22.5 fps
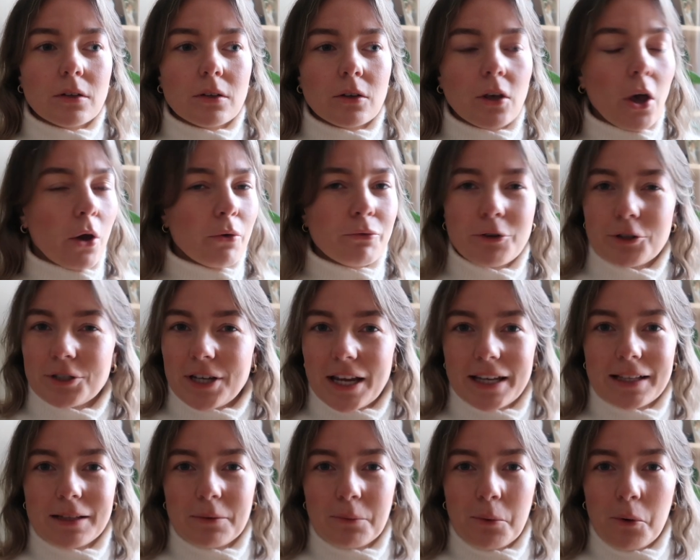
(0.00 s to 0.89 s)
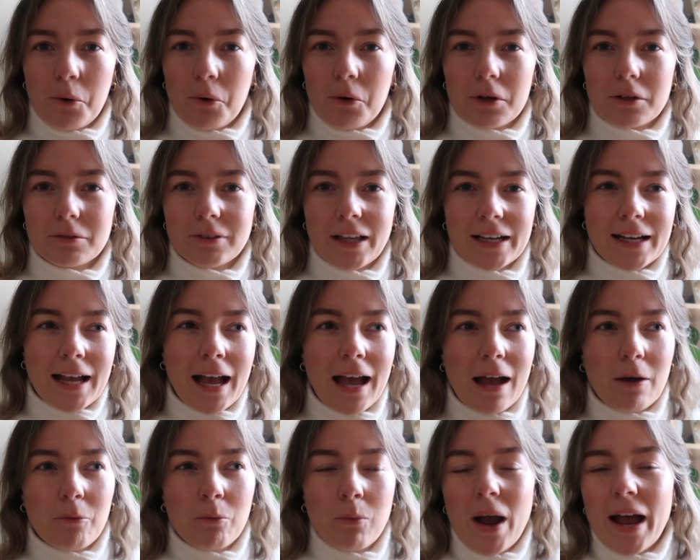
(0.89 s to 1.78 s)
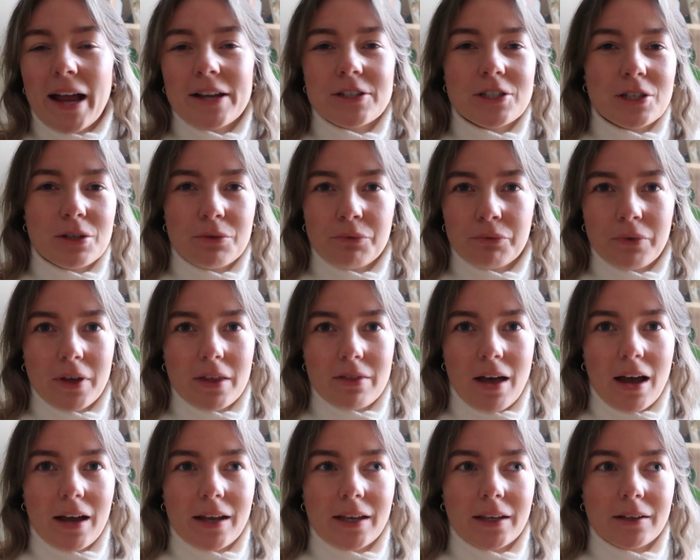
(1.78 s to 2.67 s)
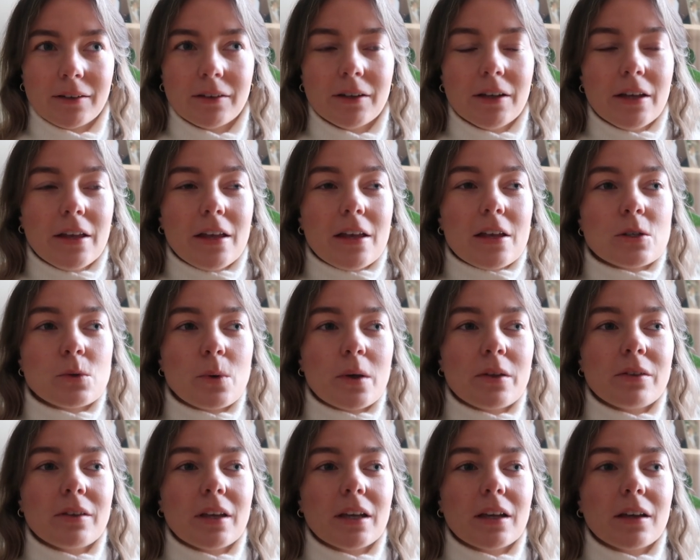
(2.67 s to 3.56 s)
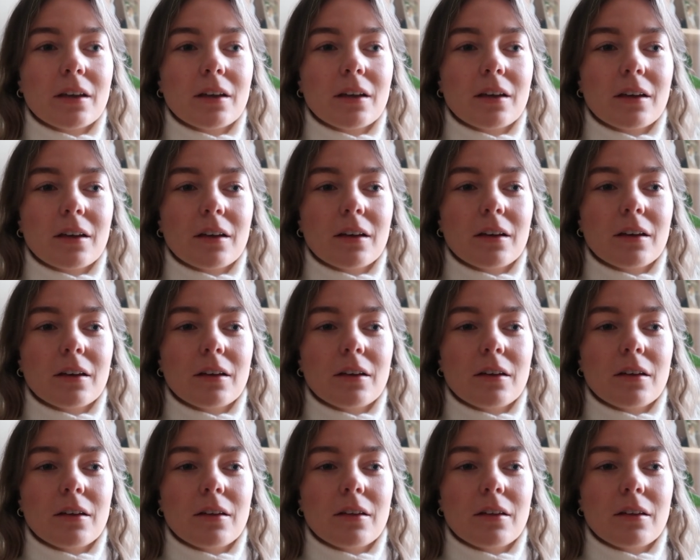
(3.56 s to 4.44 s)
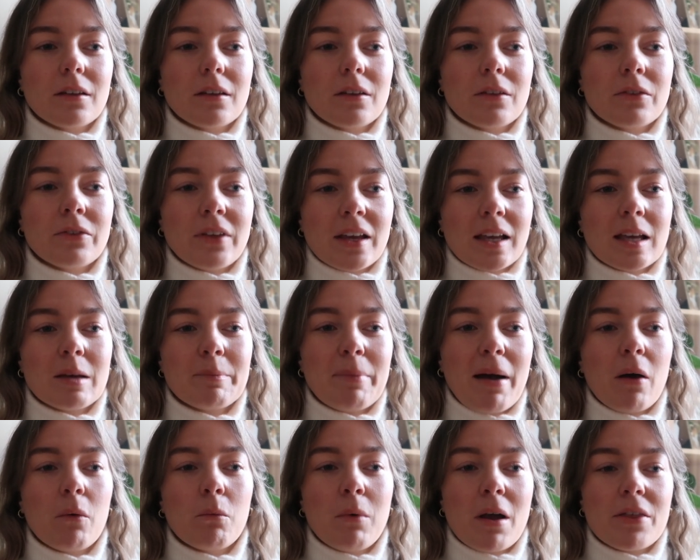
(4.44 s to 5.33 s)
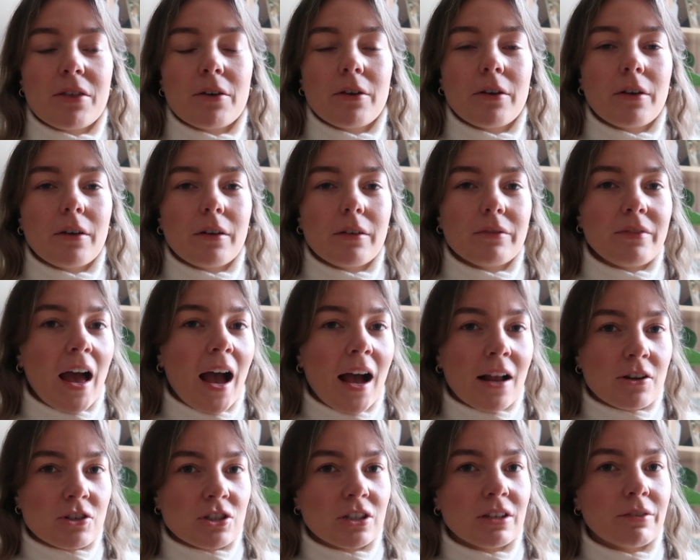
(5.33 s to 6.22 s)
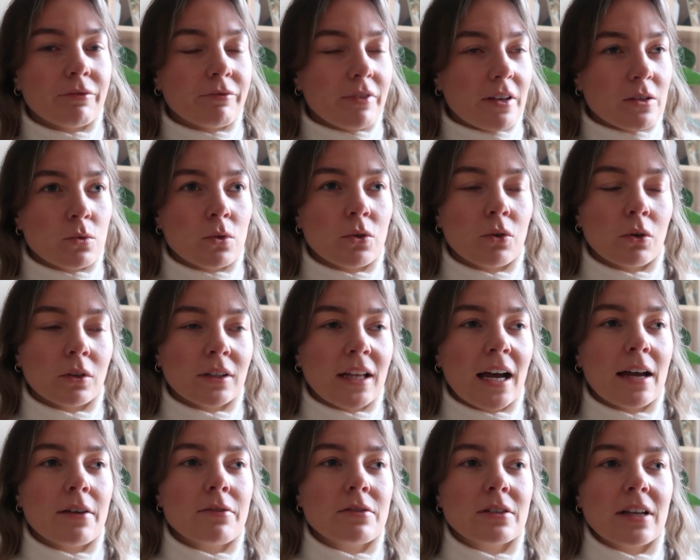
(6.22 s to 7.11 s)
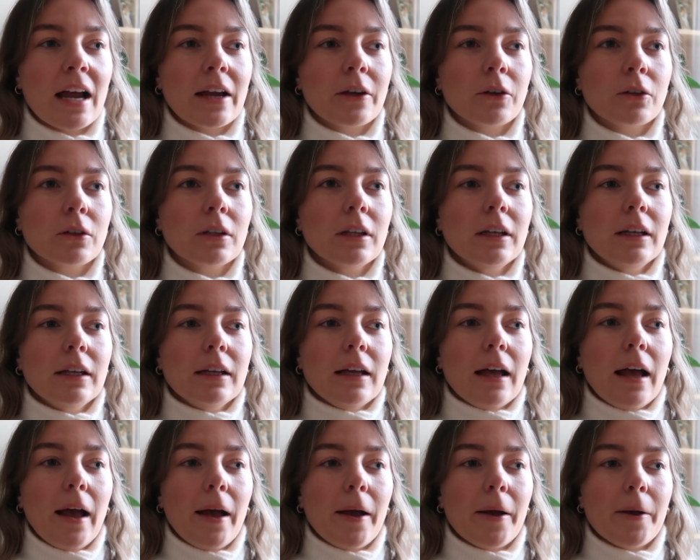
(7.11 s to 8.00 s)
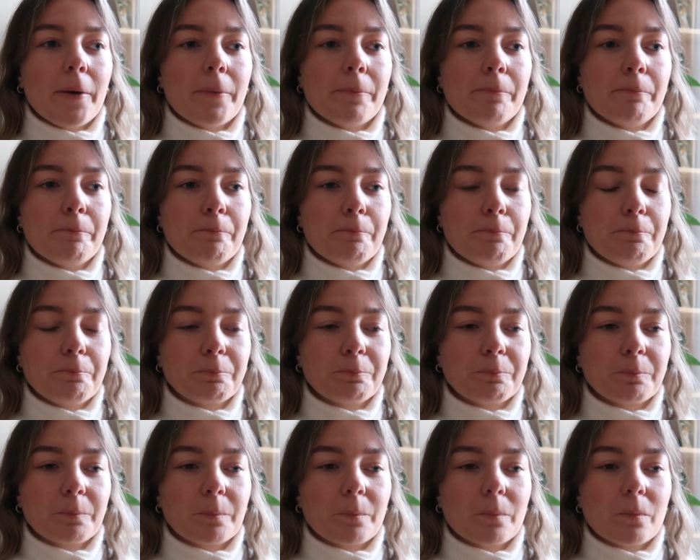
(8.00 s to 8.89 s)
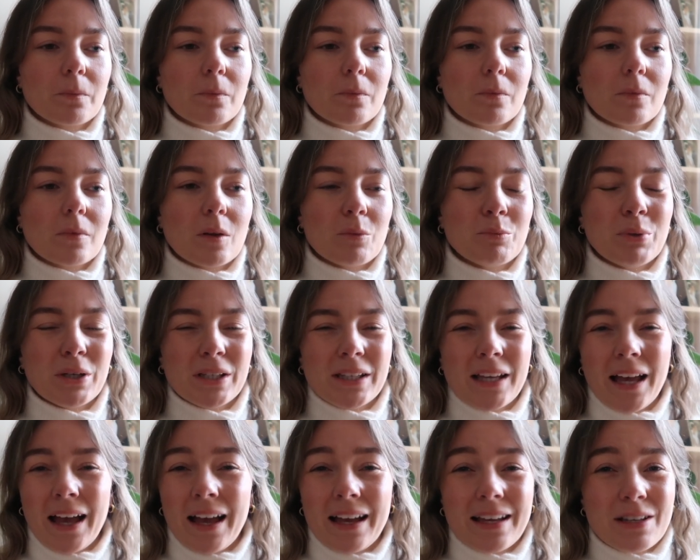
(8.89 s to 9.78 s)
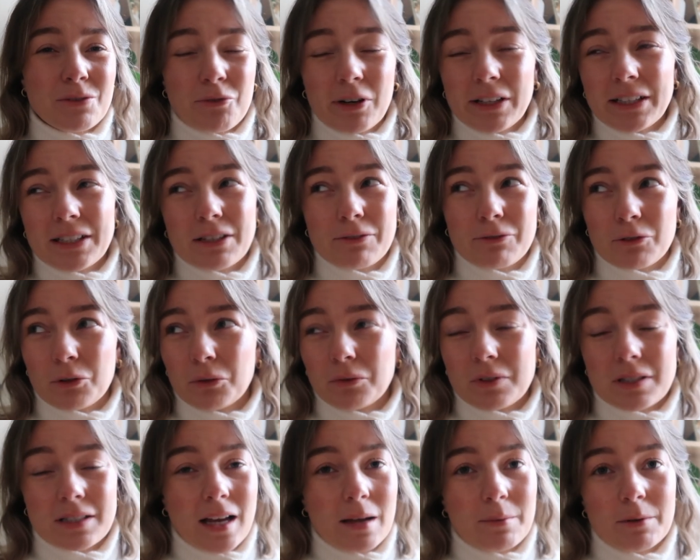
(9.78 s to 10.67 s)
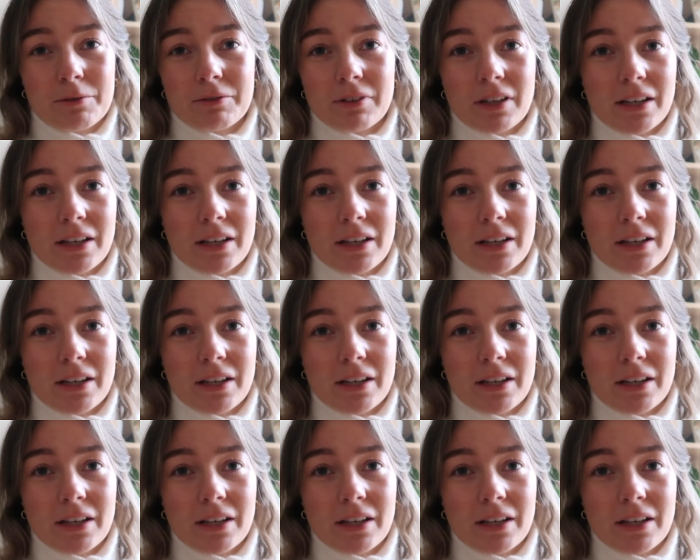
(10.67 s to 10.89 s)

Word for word: go for a daily walk. Like, where do you fit that in? So I think about whether that actually fits with your lifestyle, but yeah, it's really difficult this time of